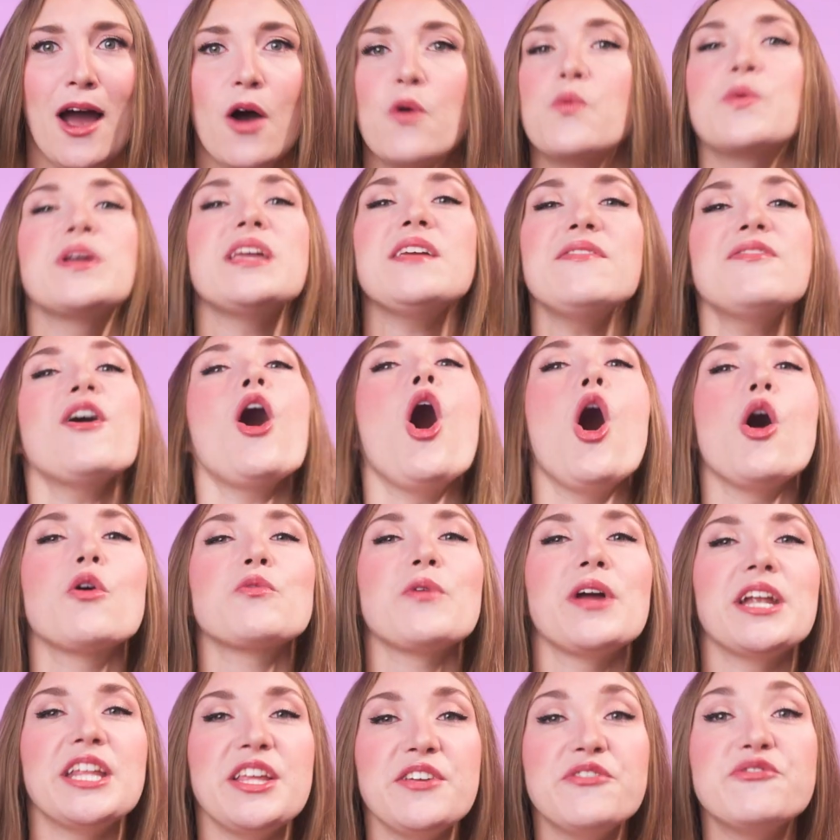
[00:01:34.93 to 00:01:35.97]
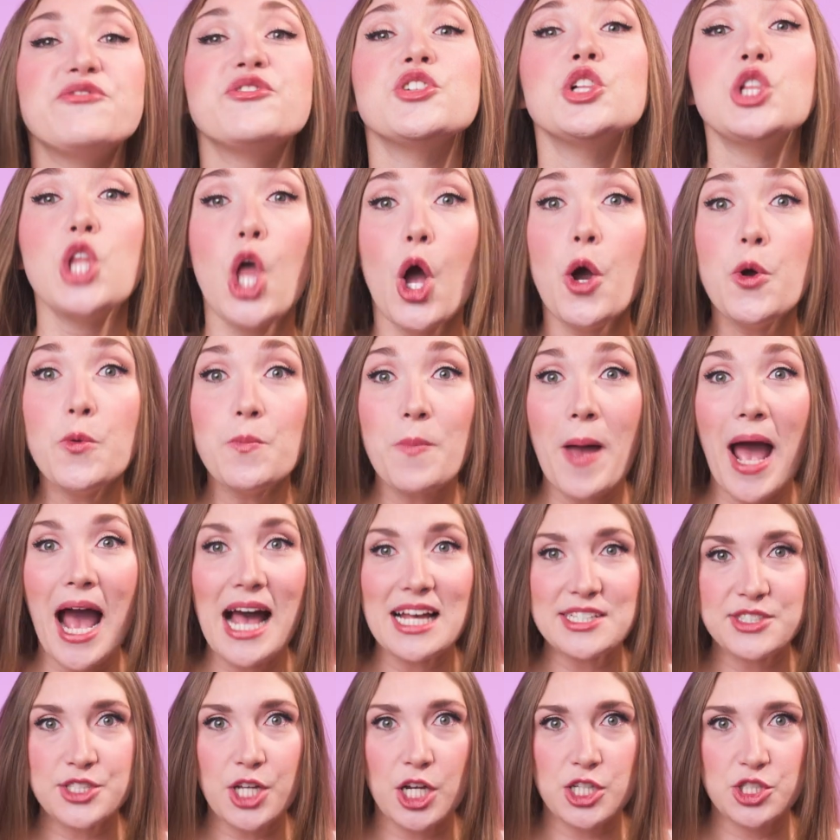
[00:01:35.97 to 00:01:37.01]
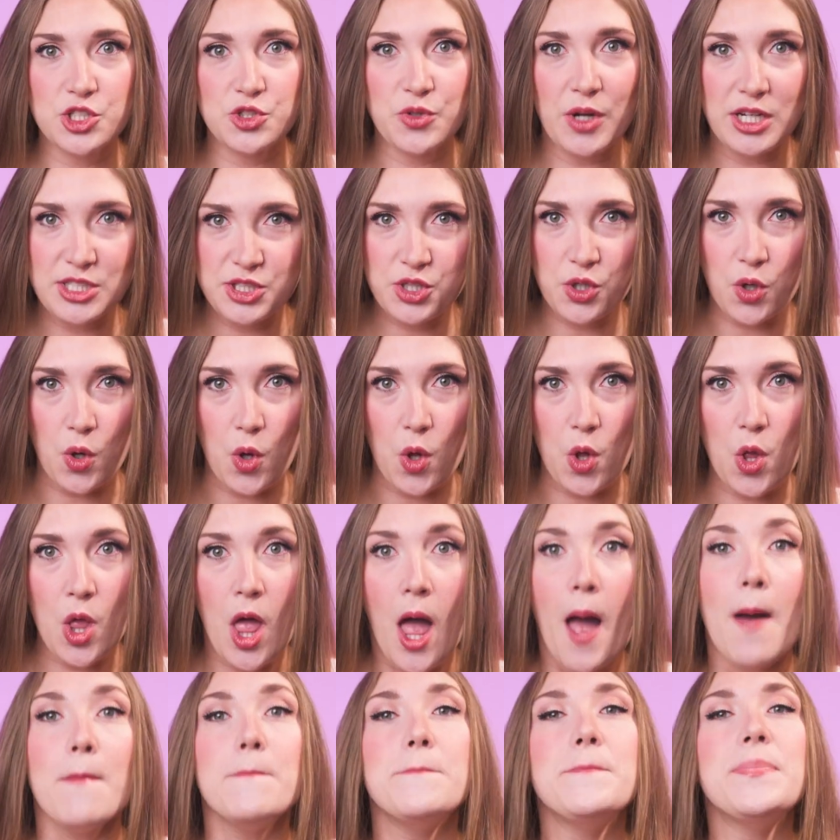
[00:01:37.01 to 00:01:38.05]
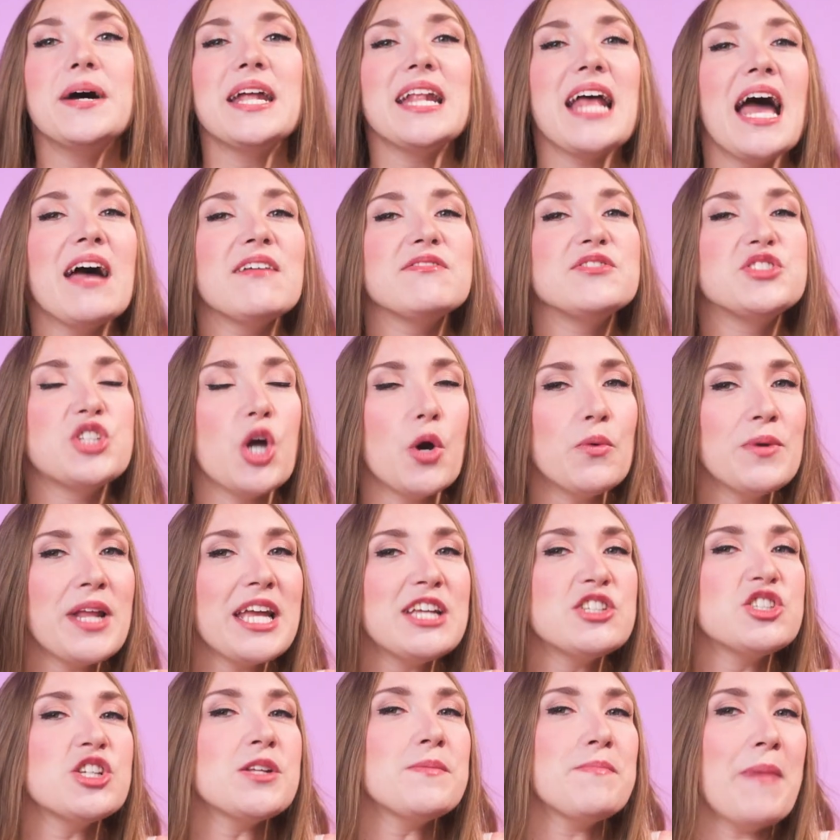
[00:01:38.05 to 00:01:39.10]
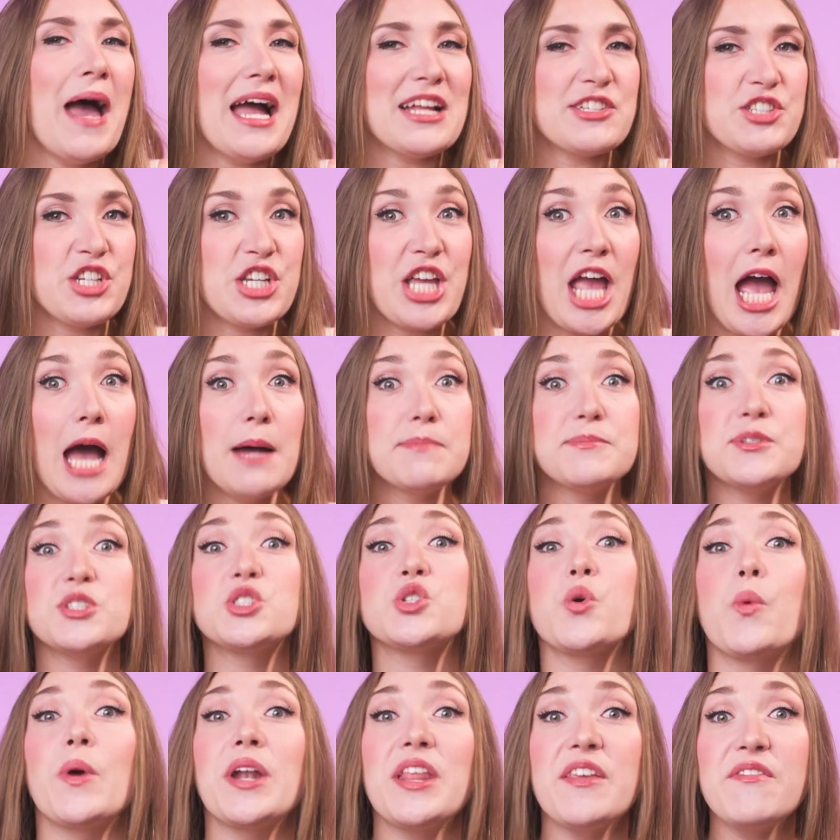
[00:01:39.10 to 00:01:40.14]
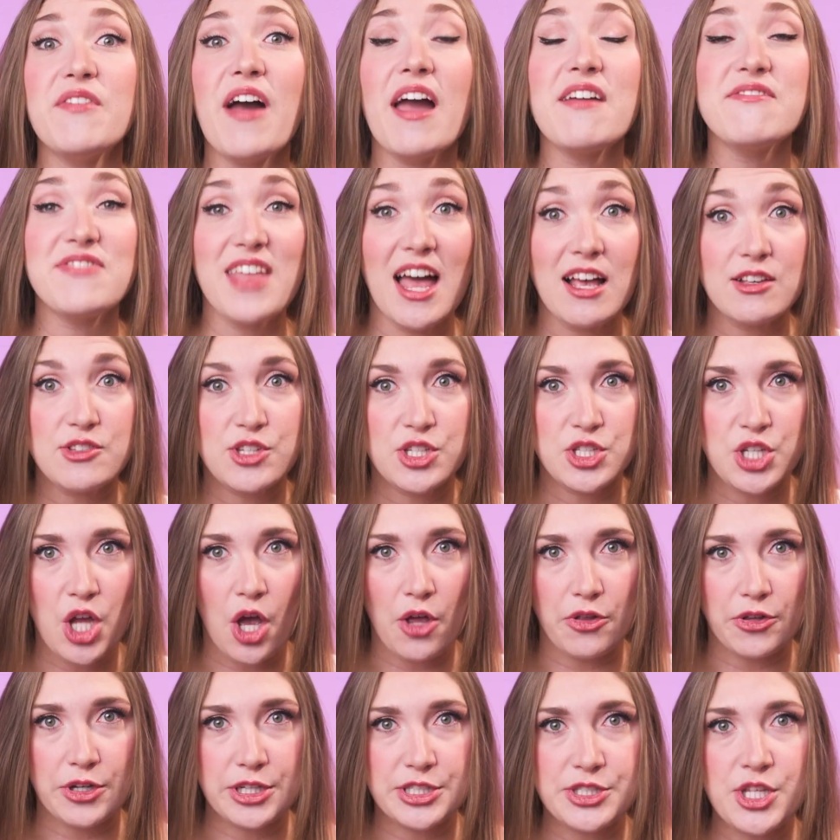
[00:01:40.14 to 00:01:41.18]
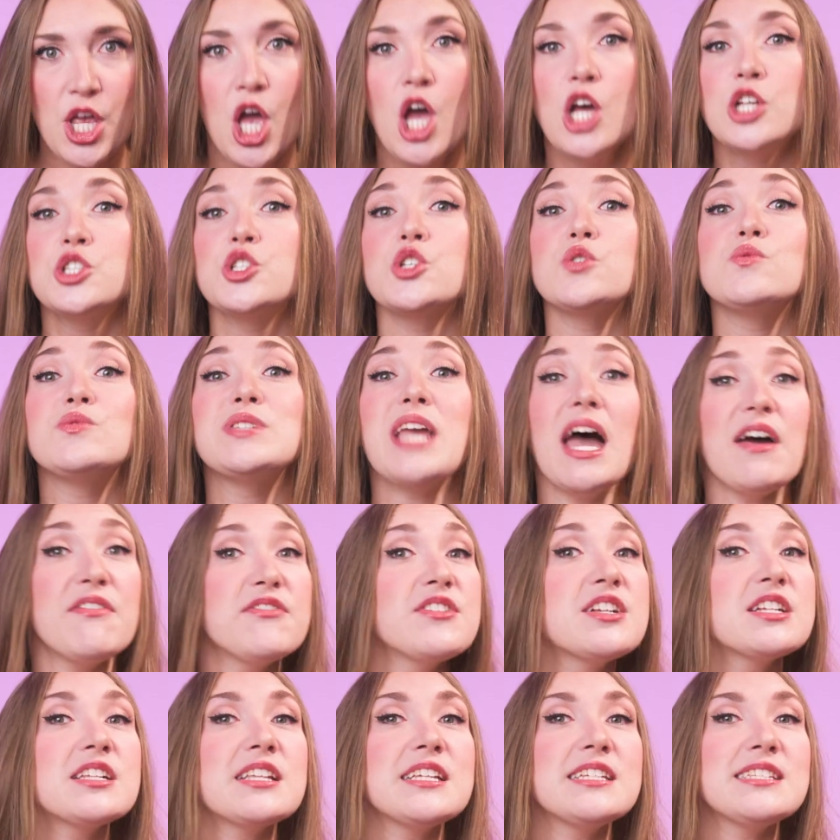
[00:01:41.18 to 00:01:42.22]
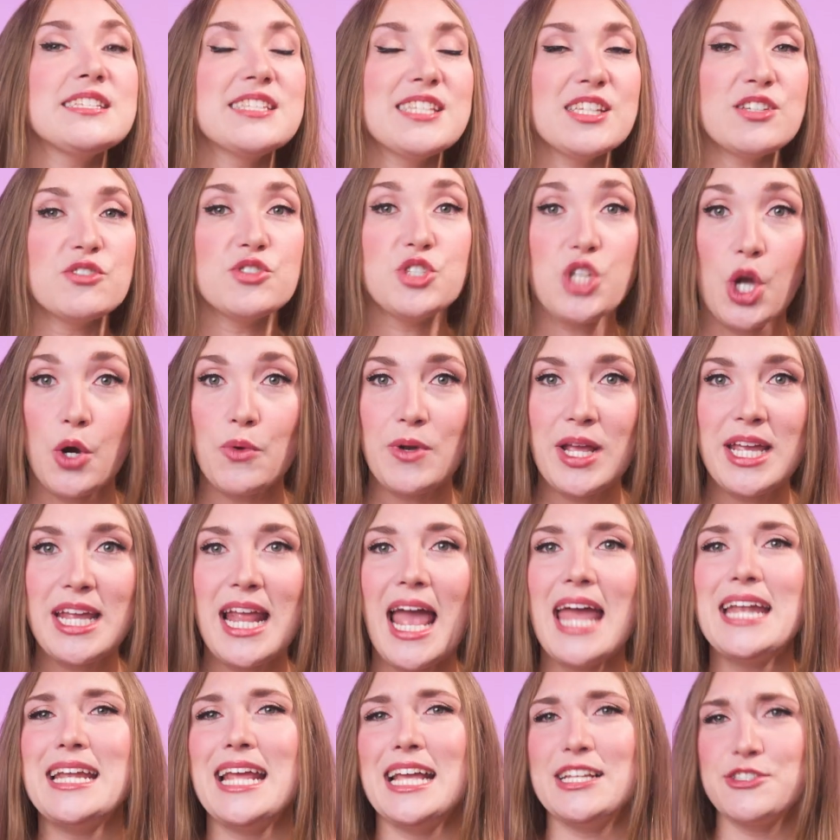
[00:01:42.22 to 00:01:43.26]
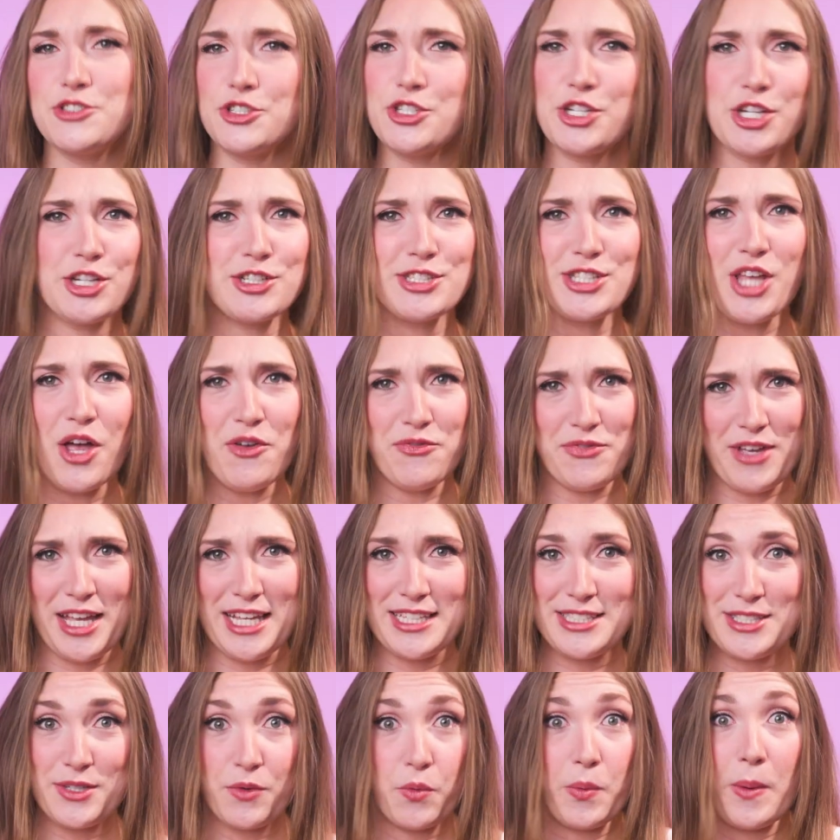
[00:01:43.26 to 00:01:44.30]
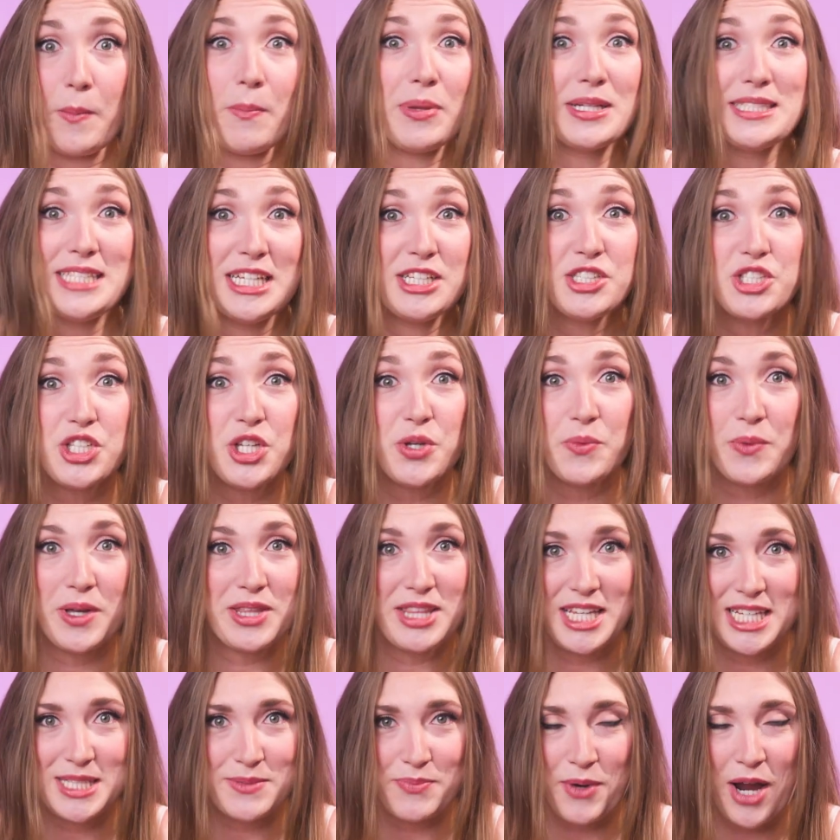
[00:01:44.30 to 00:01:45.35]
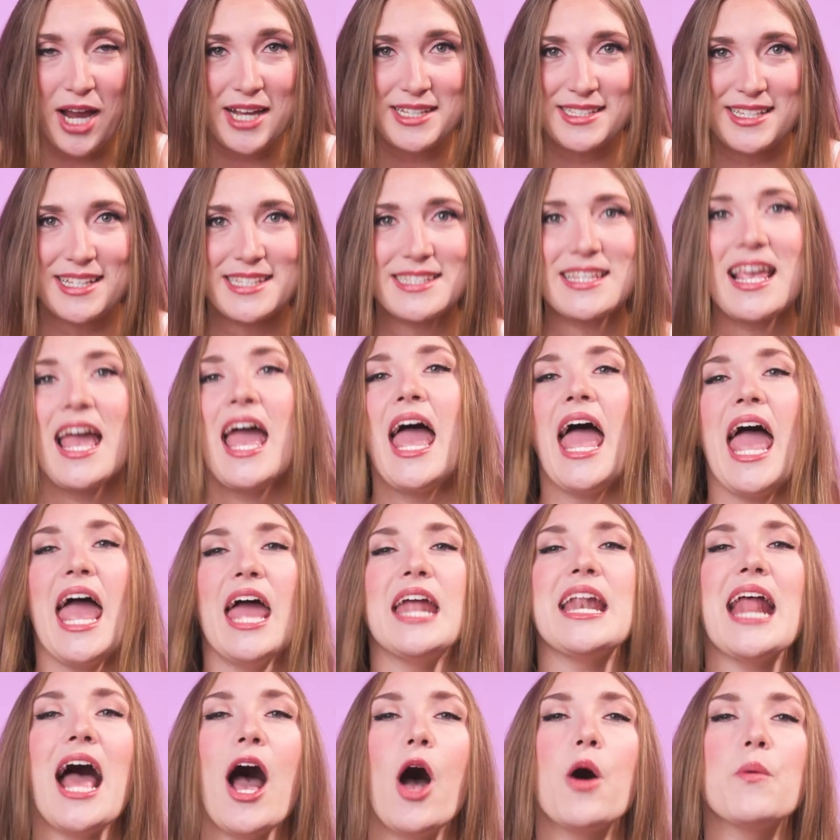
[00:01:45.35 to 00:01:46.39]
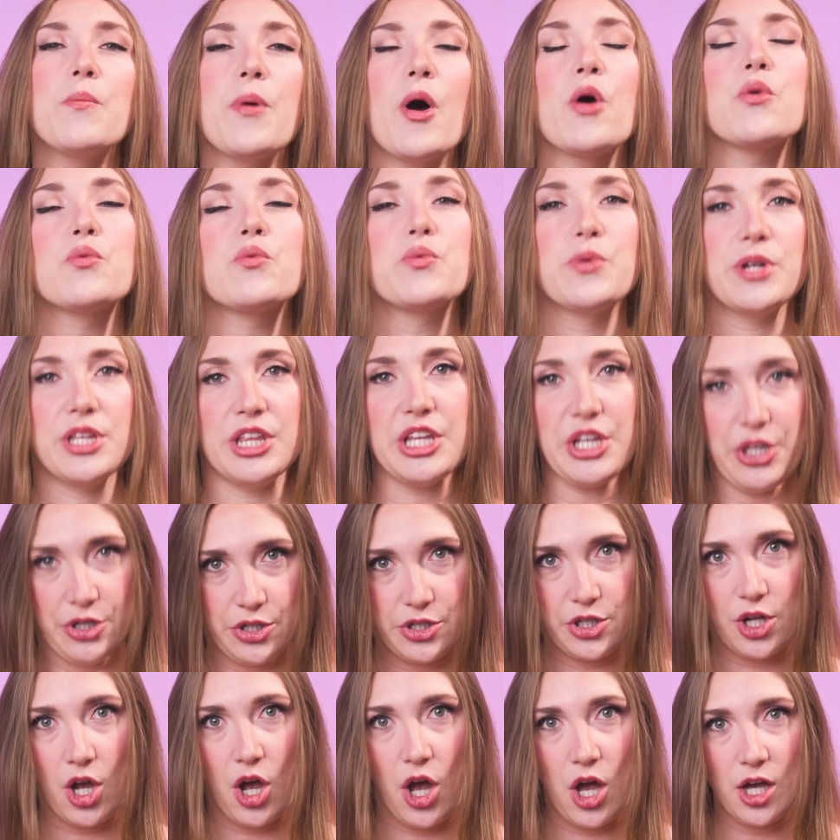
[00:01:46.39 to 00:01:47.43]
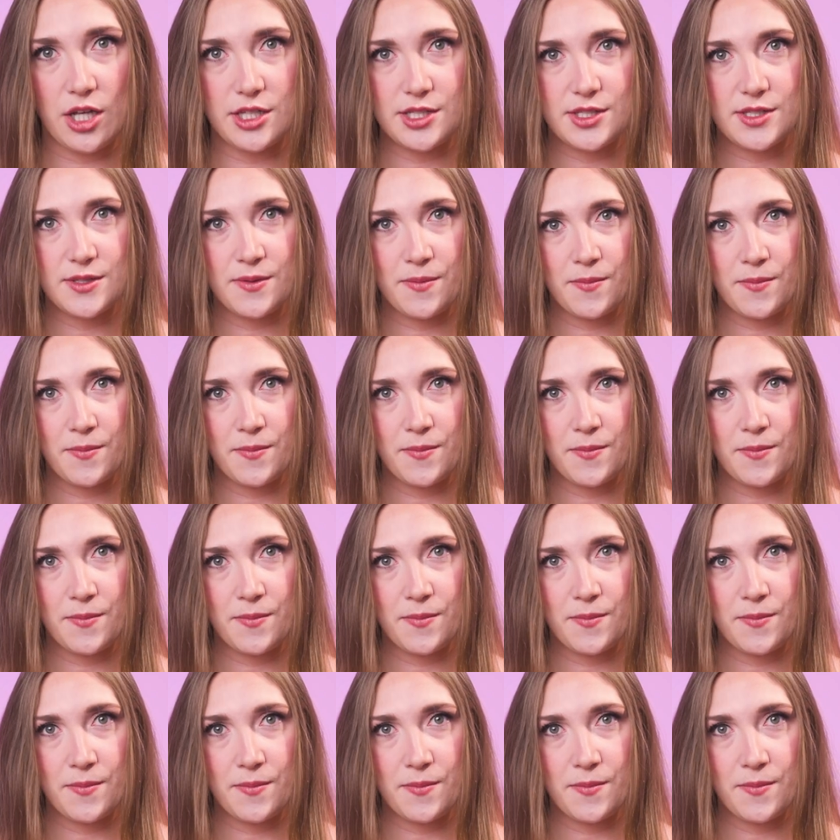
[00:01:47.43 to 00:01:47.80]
We've already flown past our stretch goal, but have donation matching up to $25,000. So definitely still donate and enter yourself in to potentially win these prizes and help a really good cause.